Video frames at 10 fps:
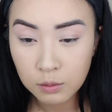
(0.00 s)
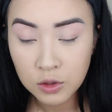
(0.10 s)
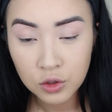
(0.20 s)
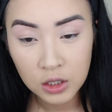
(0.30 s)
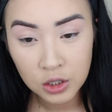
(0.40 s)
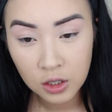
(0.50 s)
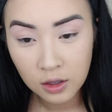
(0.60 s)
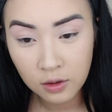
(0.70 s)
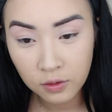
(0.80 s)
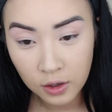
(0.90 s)
strangely
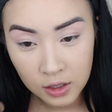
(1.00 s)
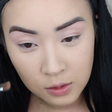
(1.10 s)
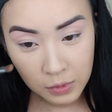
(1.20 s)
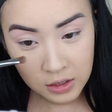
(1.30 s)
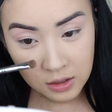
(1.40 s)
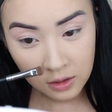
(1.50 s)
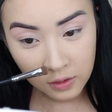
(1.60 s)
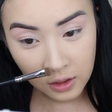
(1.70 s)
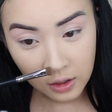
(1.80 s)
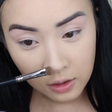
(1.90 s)
very expensive,
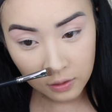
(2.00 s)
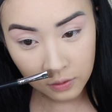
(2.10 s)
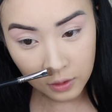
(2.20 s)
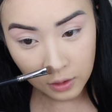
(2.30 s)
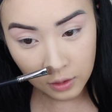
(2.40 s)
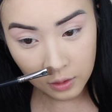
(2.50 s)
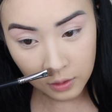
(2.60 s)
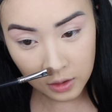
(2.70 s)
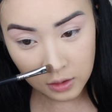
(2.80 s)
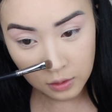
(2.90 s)
and I have no
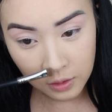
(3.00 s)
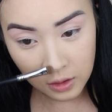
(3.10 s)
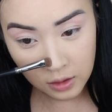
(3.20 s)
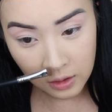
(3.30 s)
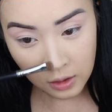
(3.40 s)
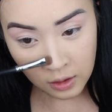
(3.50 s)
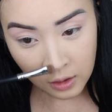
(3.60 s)
idea why.